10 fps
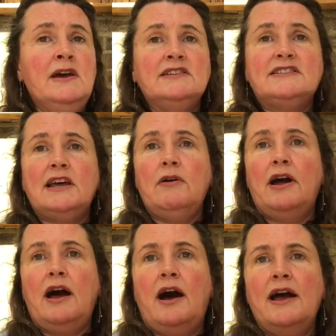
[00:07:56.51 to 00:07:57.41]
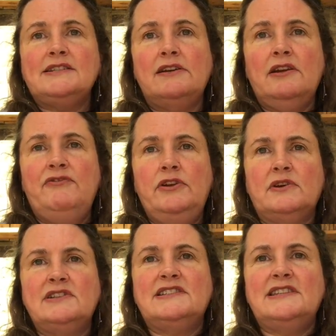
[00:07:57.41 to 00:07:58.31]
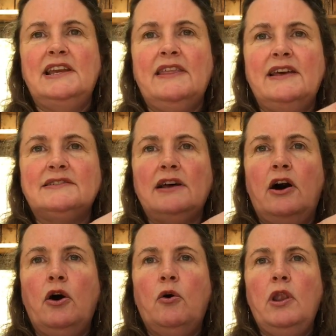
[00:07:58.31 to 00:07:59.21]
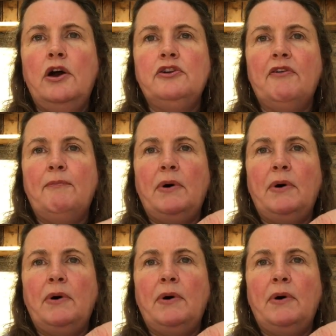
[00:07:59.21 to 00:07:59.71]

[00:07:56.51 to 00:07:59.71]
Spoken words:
So I don't know if you can see, there's a whole load of